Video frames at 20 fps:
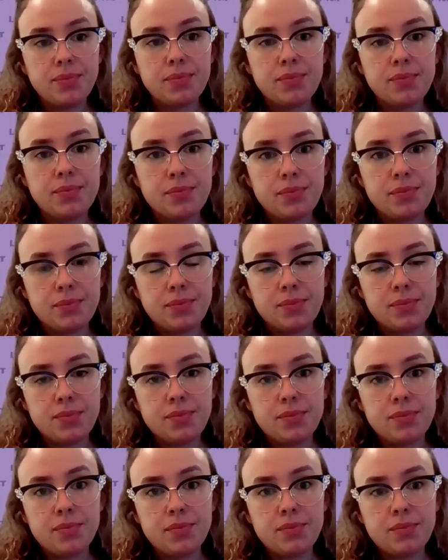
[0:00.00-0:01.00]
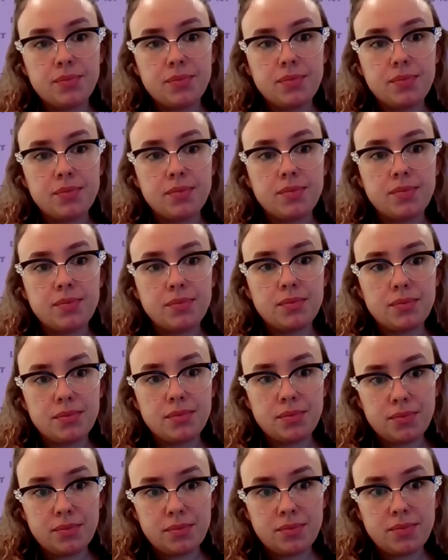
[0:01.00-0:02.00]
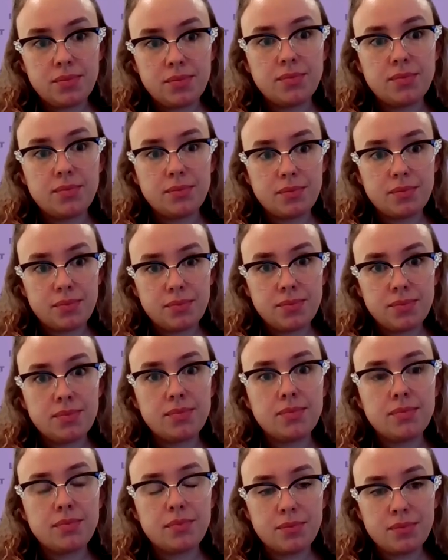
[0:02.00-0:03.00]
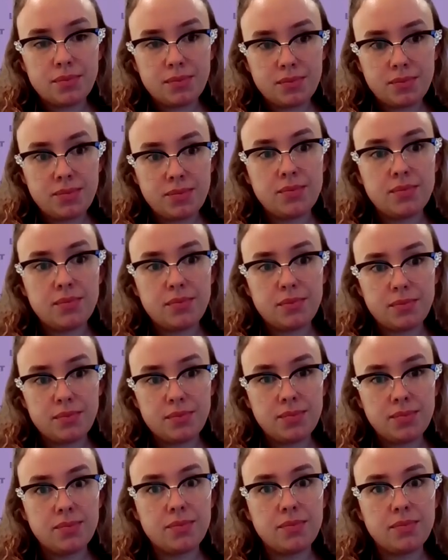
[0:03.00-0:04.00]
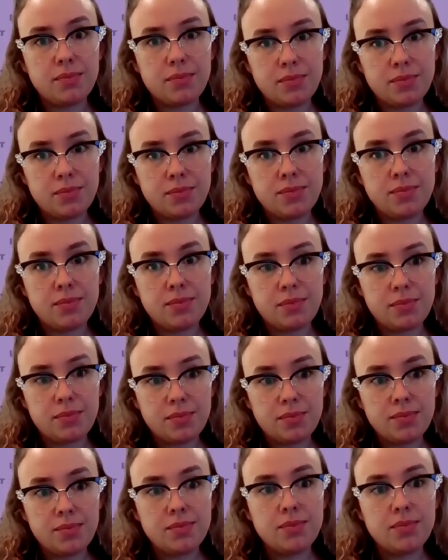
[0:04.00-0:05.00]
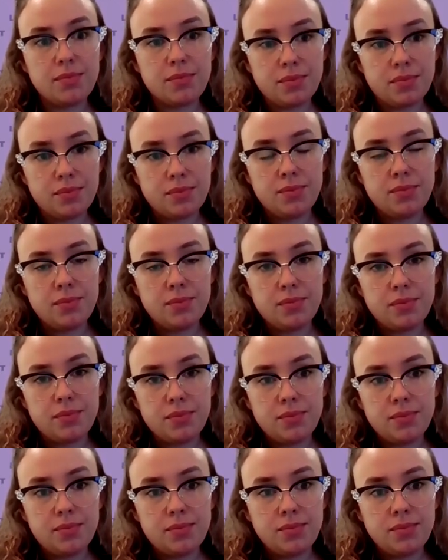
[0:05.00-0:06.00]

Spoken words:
(not speaking)